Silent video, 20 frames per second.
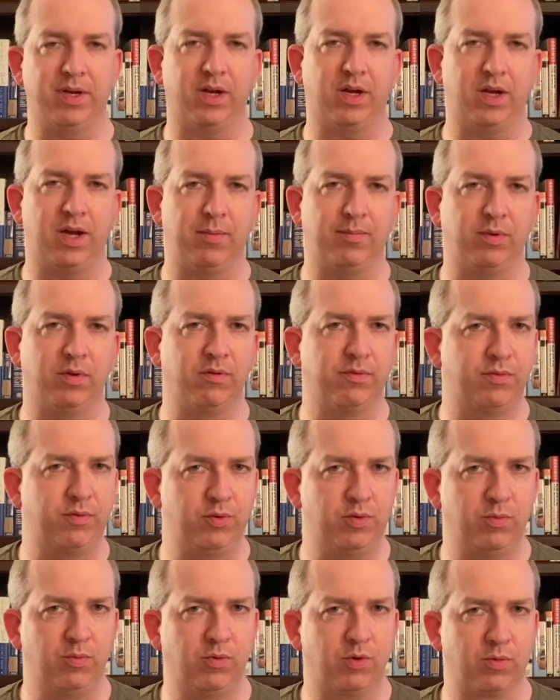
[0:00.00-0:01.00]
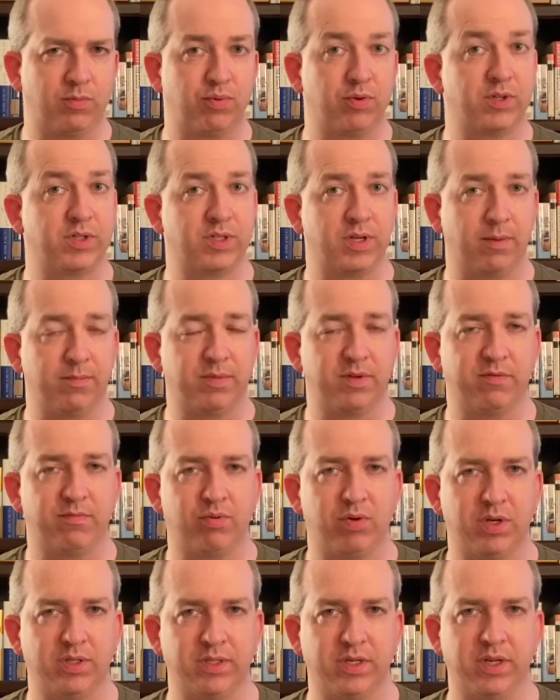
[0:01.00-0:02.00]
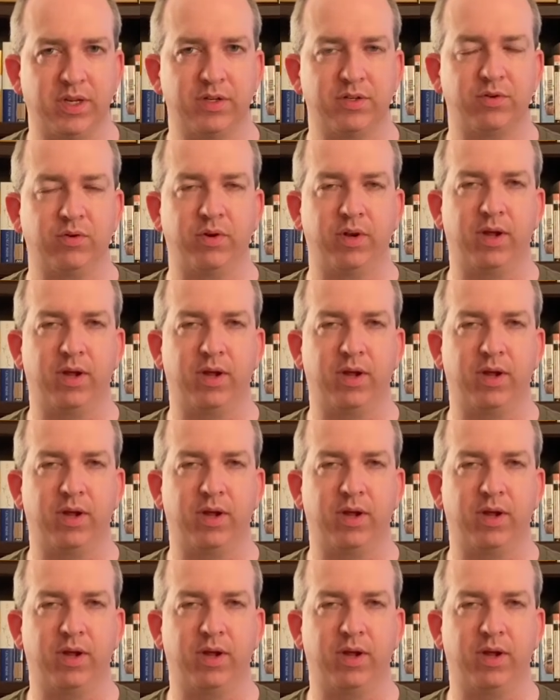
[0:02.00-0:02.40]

a couple of whom were presumptive presidential